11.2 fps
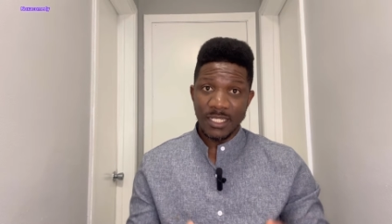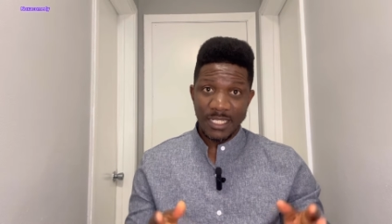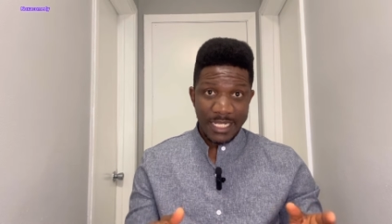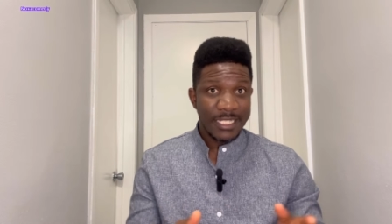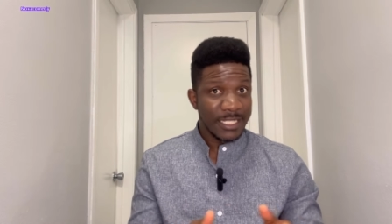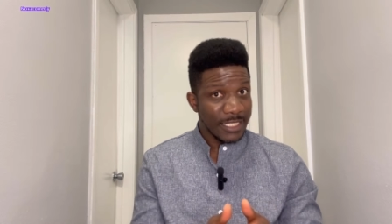
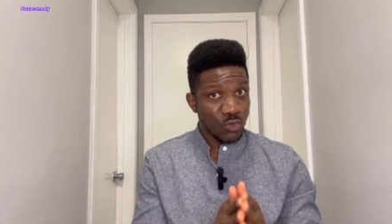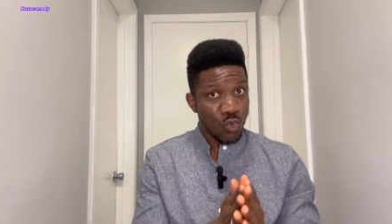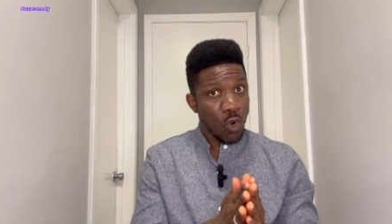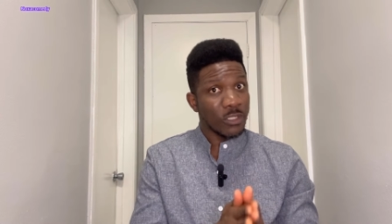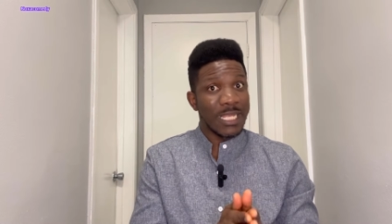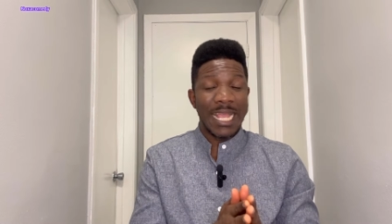This is
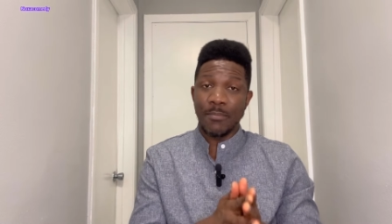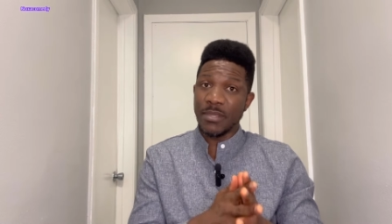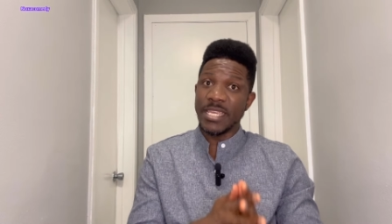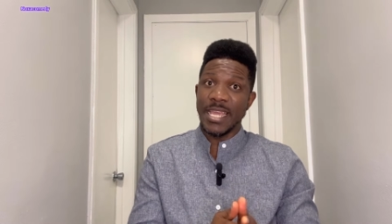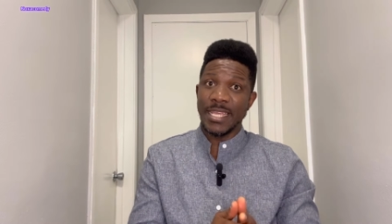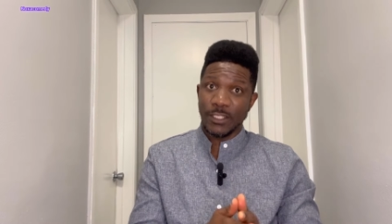what I am
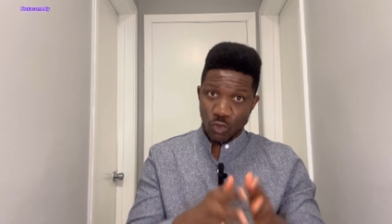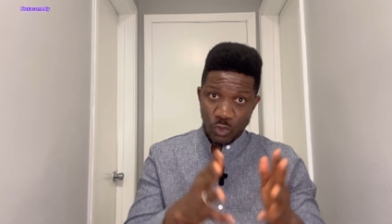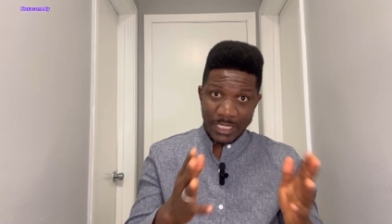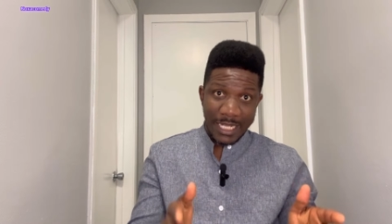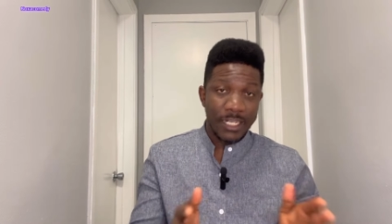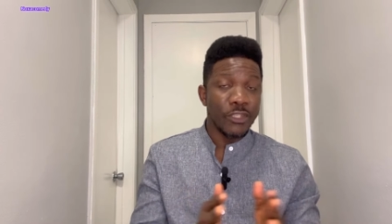here to
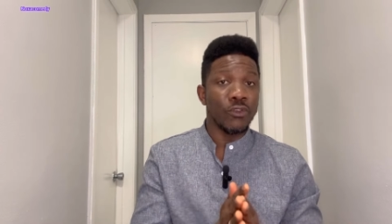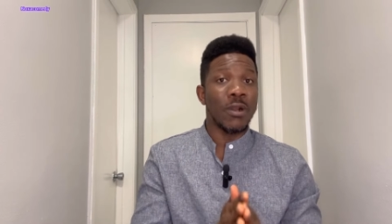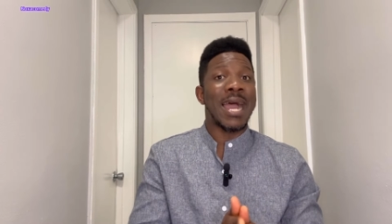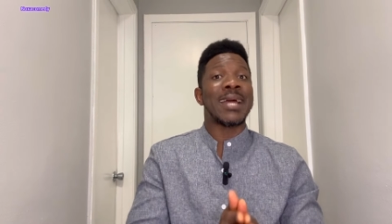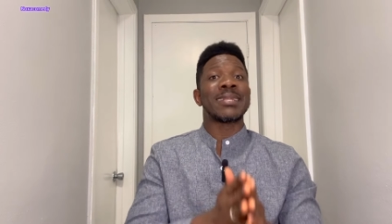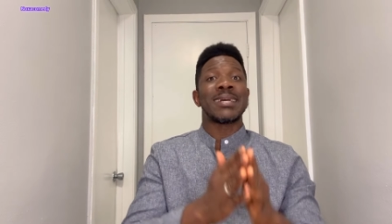tell you.
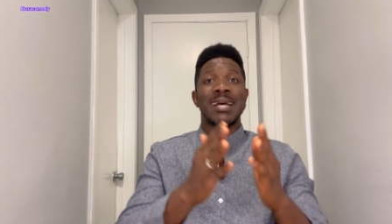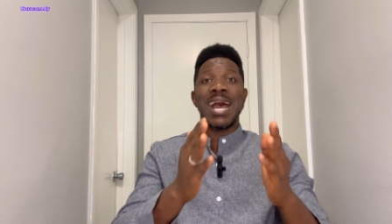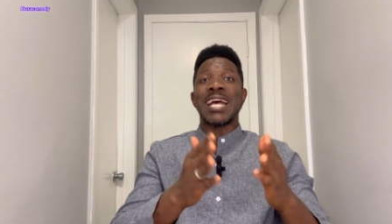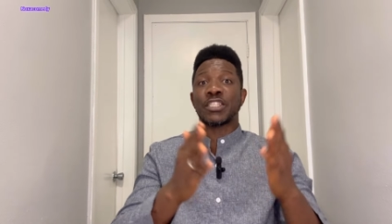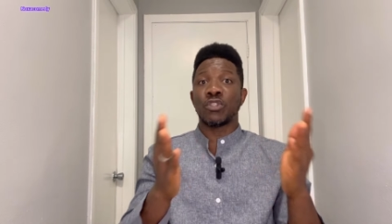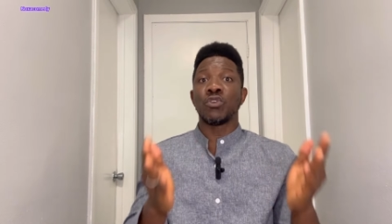And
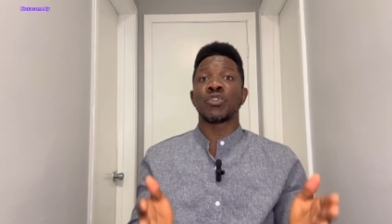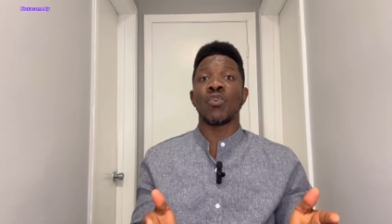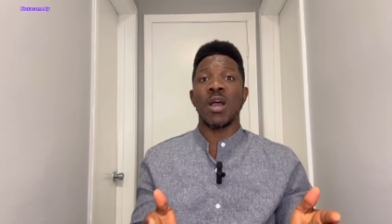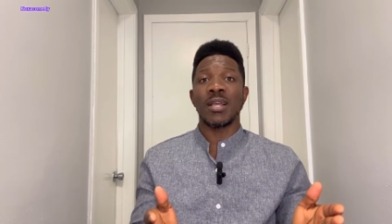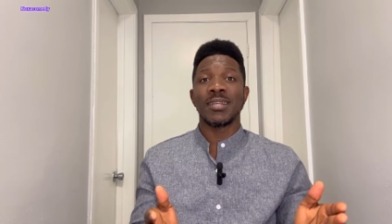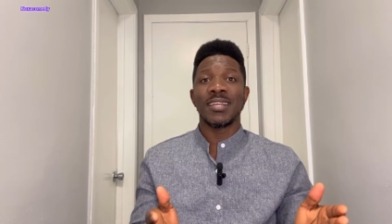as
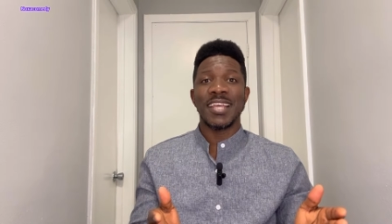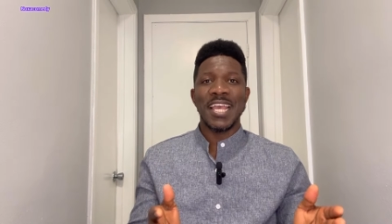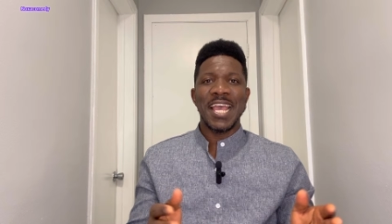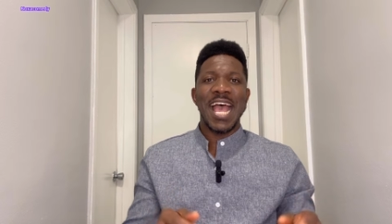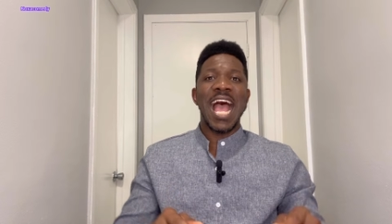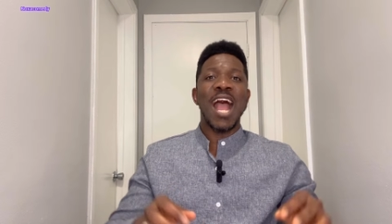usual,
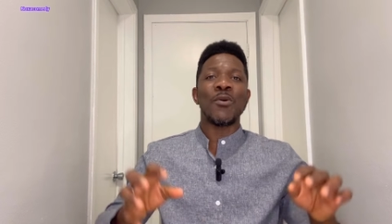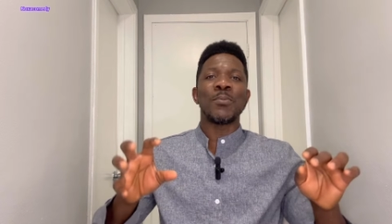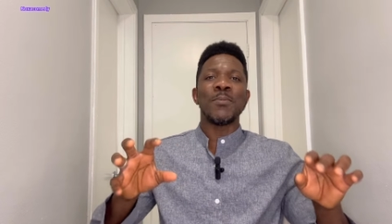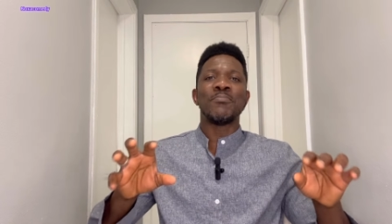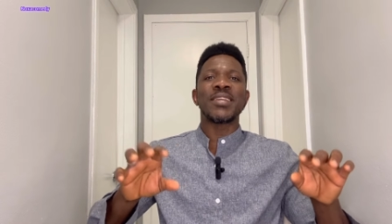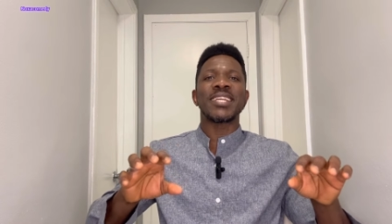I will be
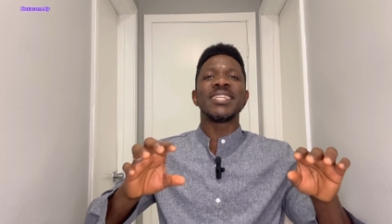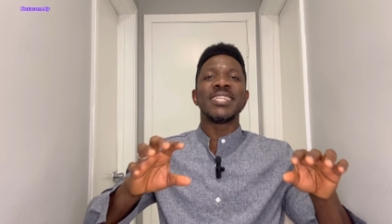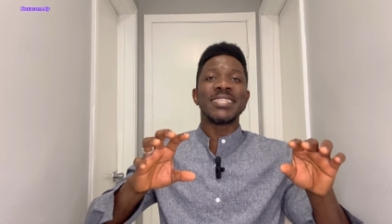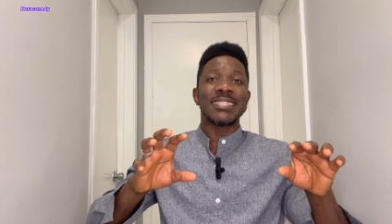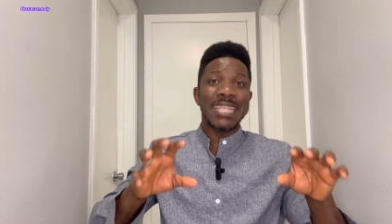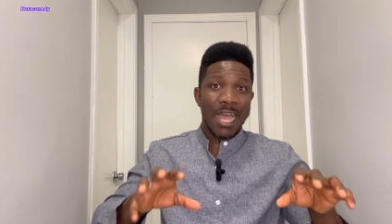breaking
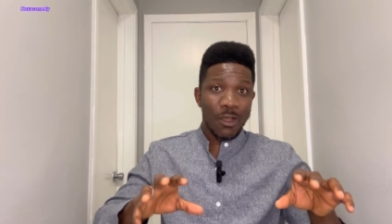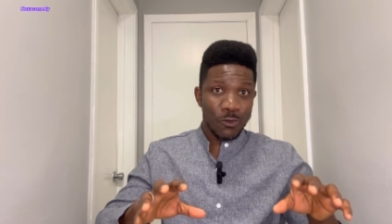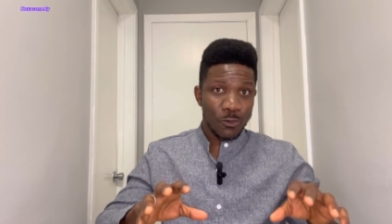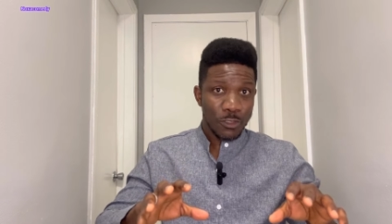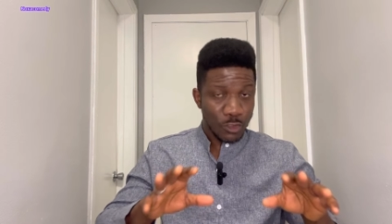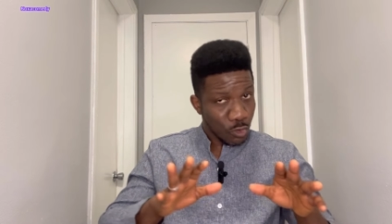this down
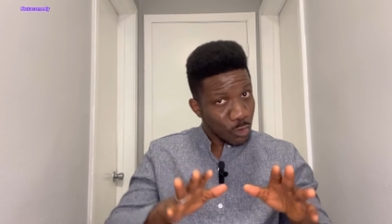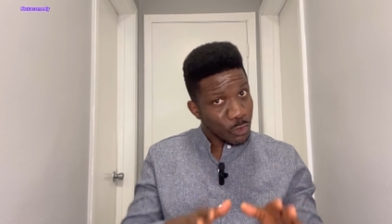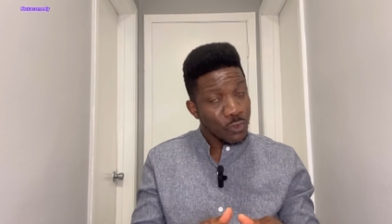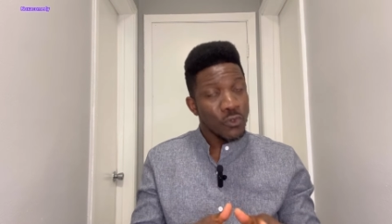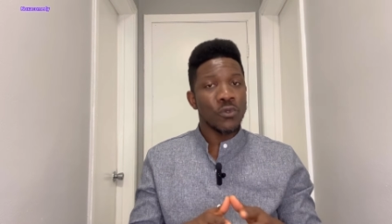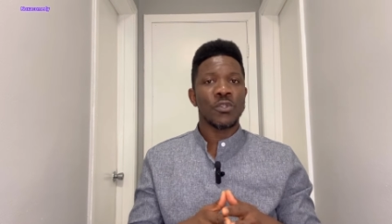to
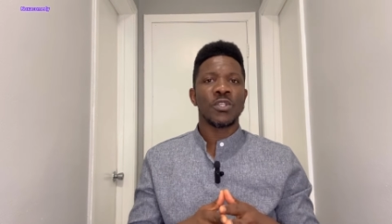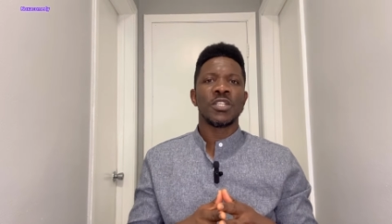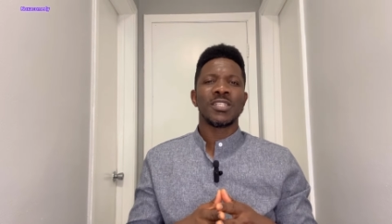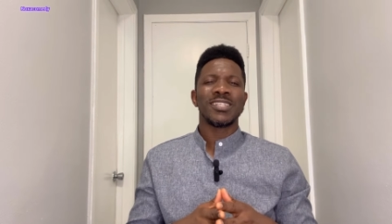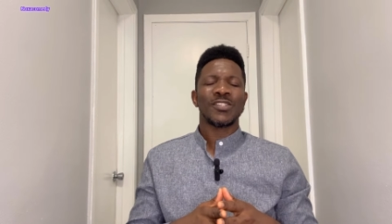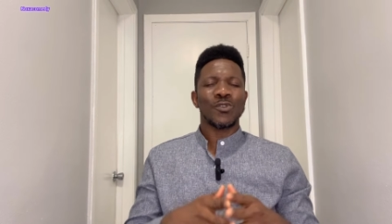you
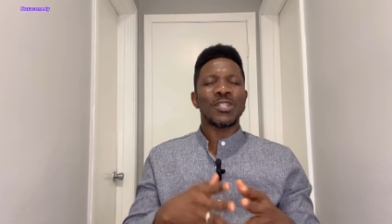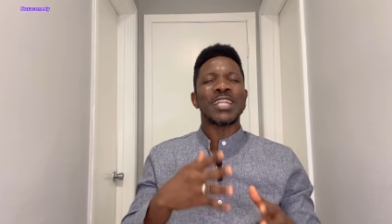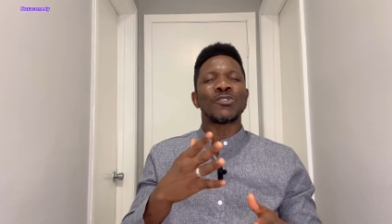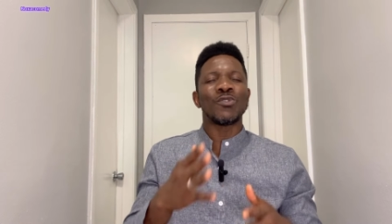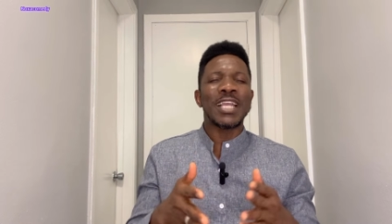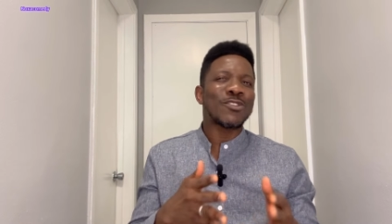so
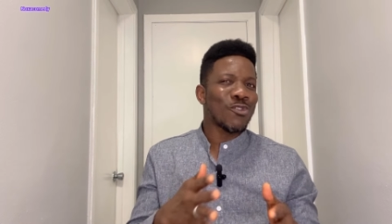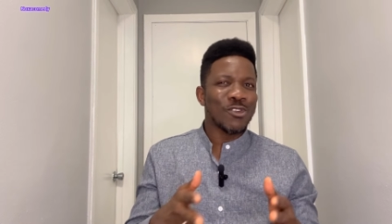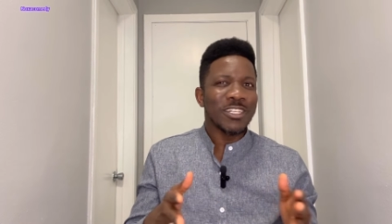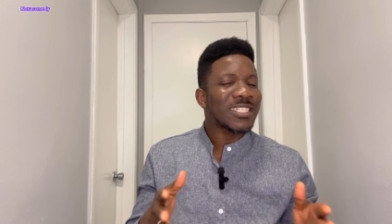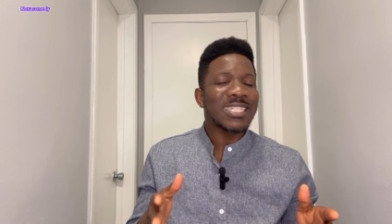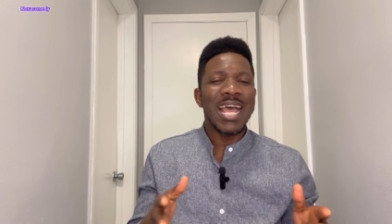that you get to
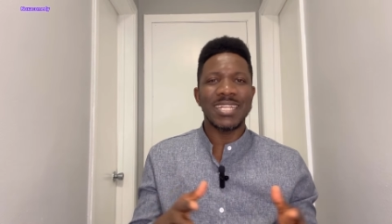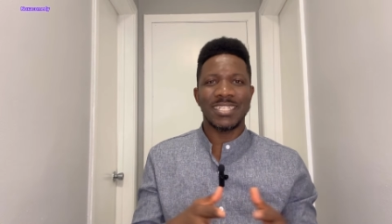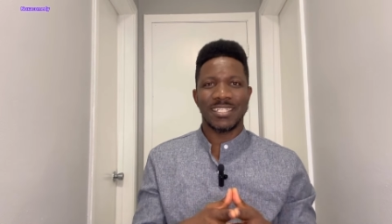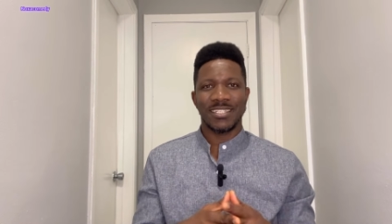understand.